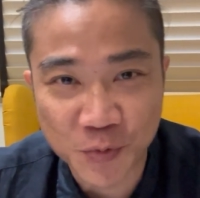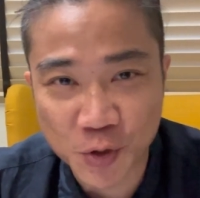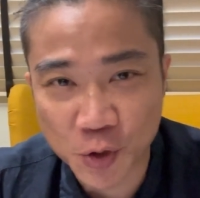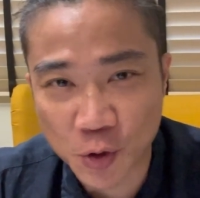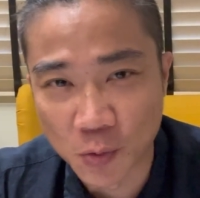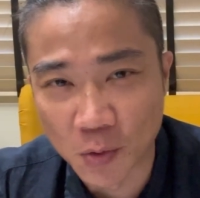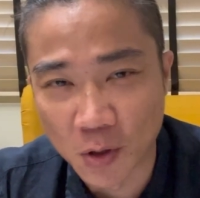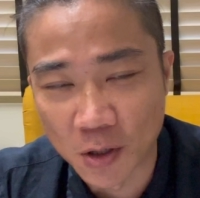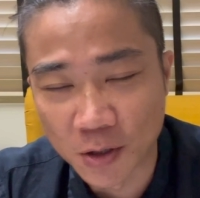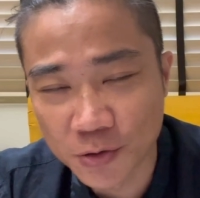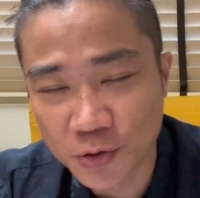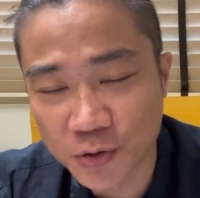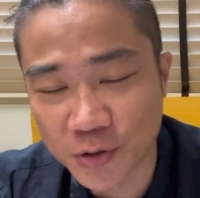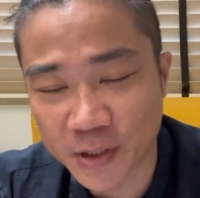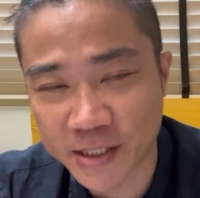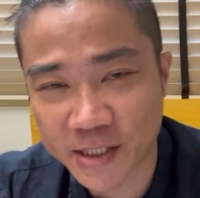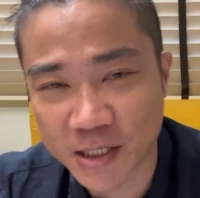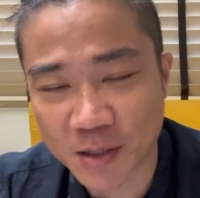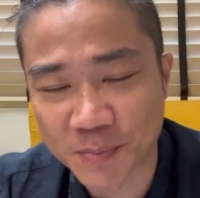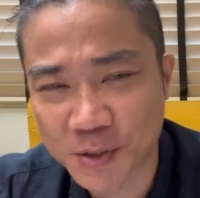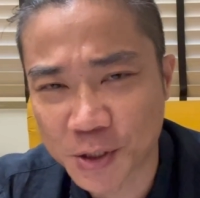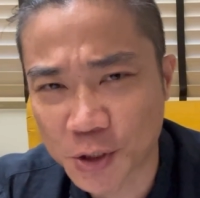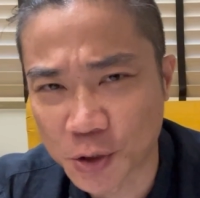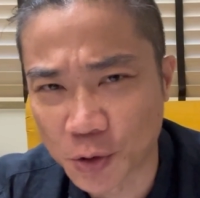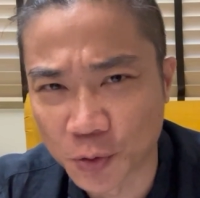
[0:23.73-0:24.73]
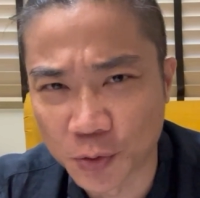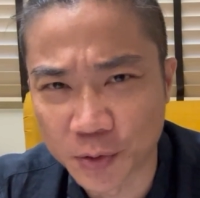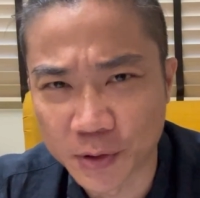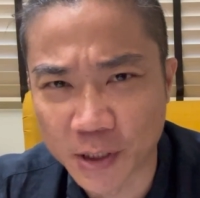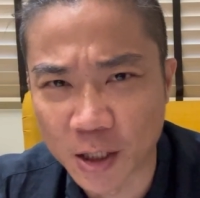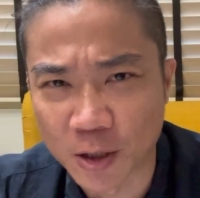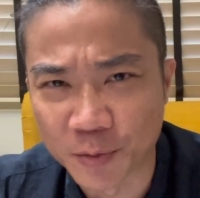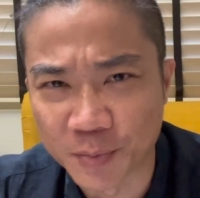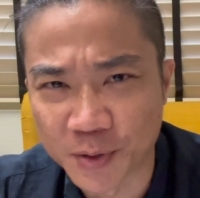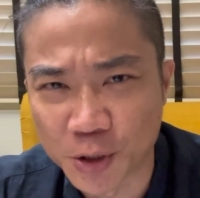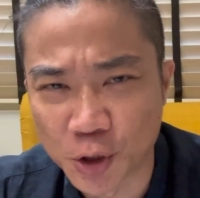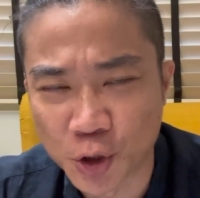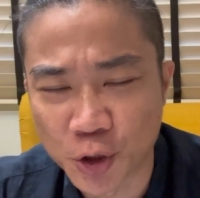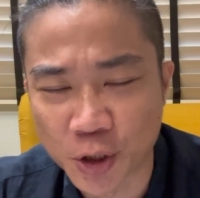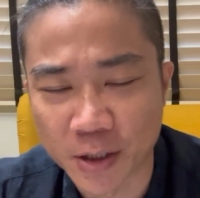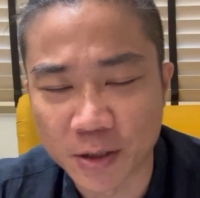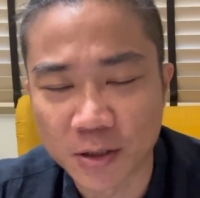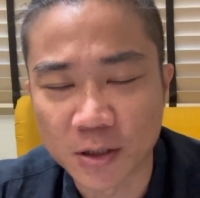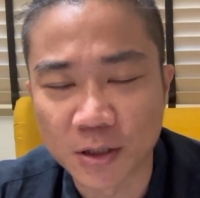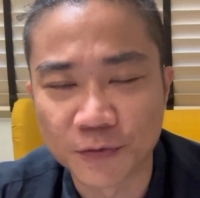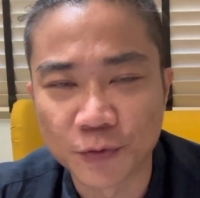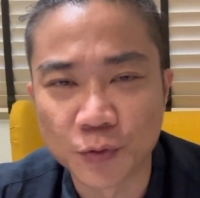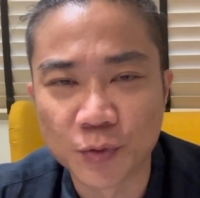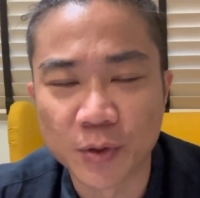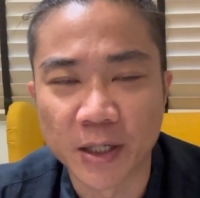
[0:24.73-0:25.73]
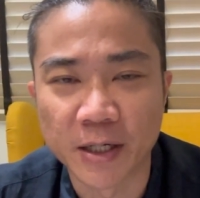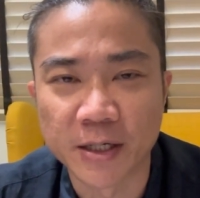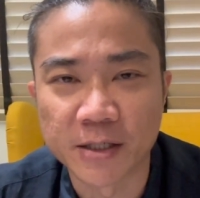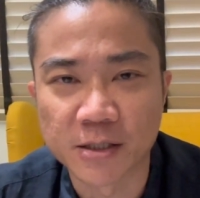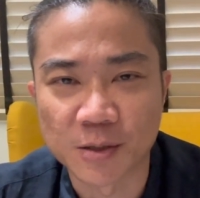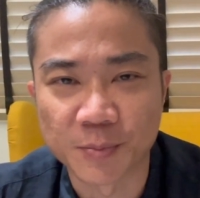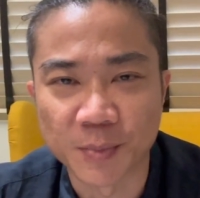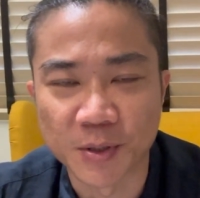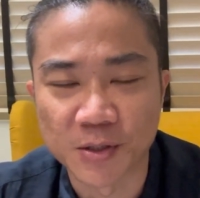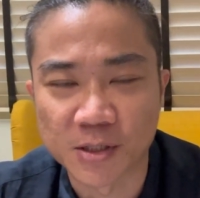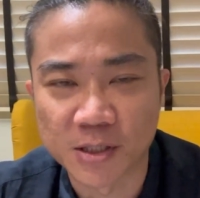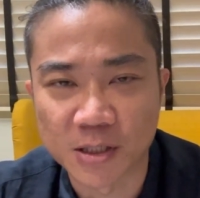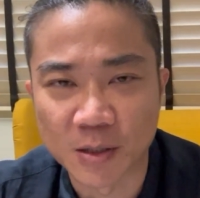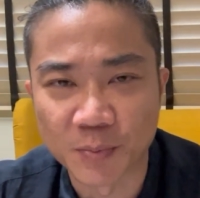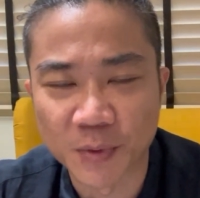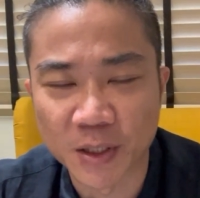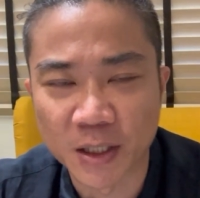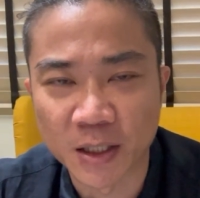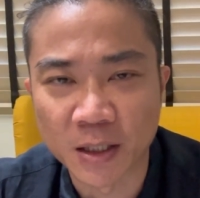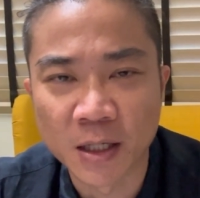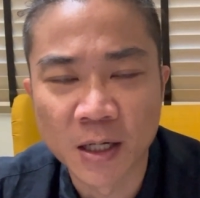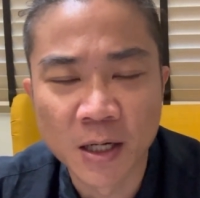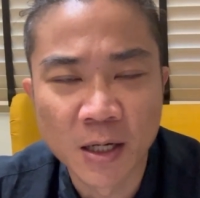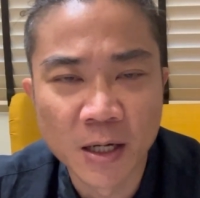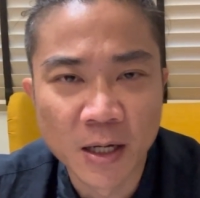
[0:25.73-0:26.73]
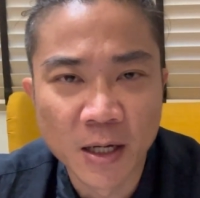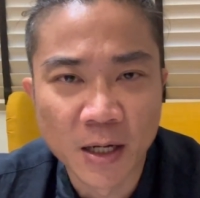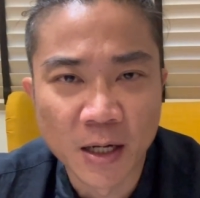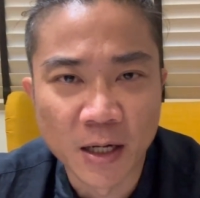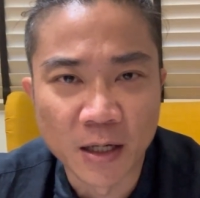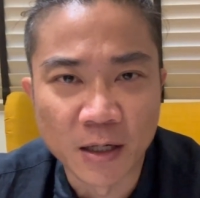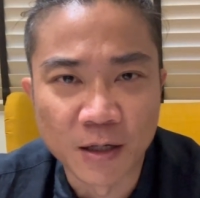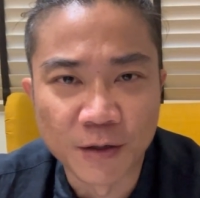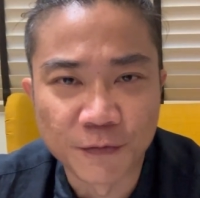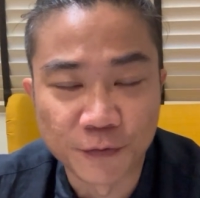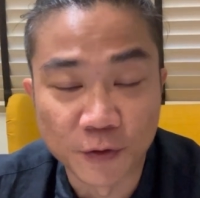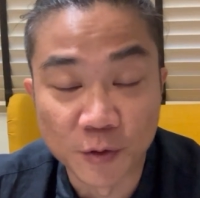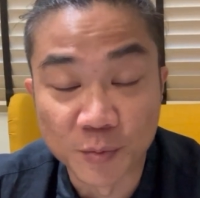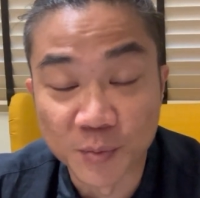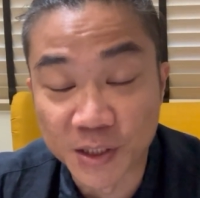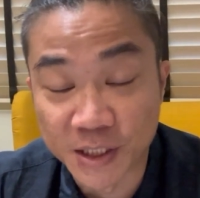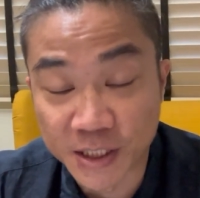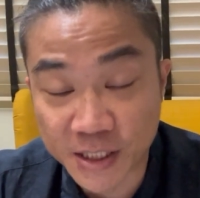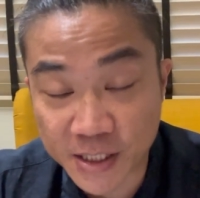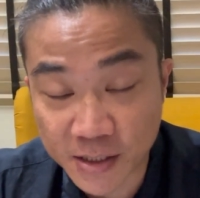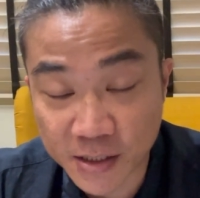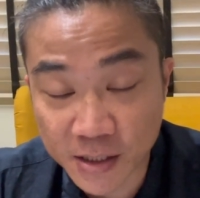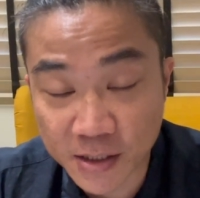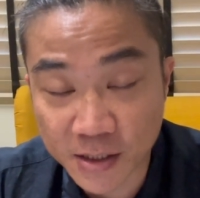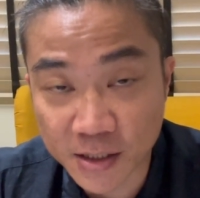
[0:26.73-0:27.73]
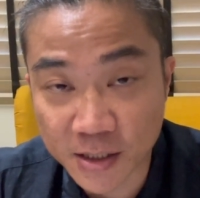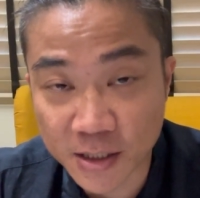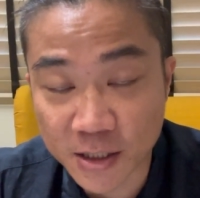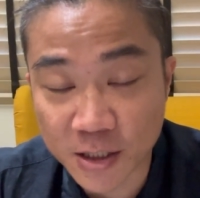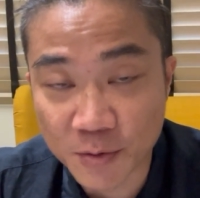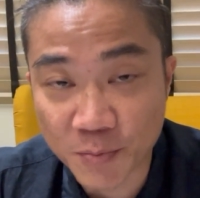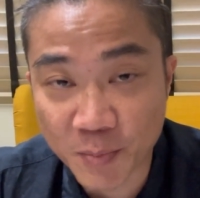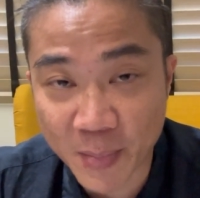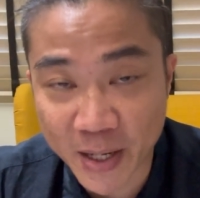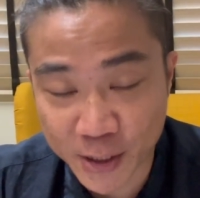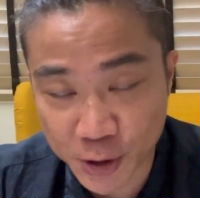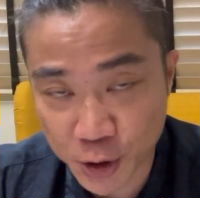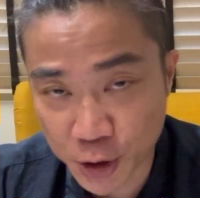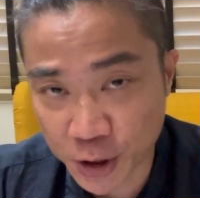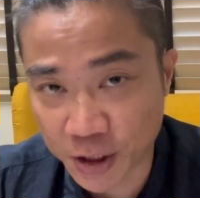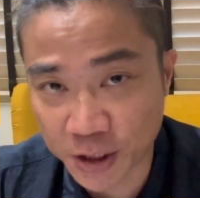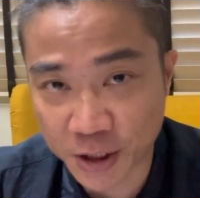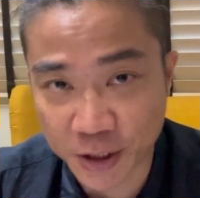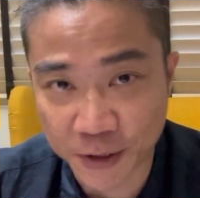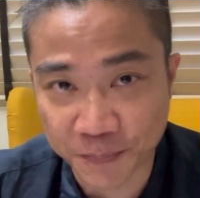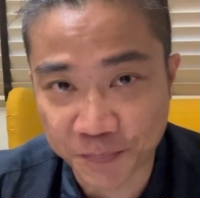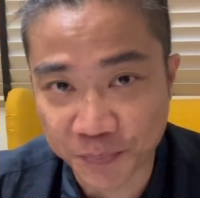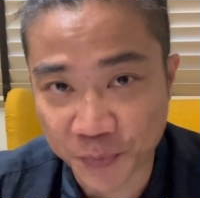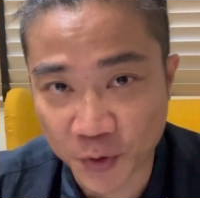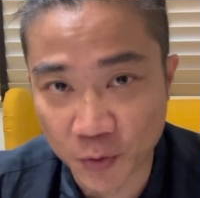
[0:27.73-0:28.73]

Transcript: So on today's episode, I'll be chatting with you guys about something from TCC Magic.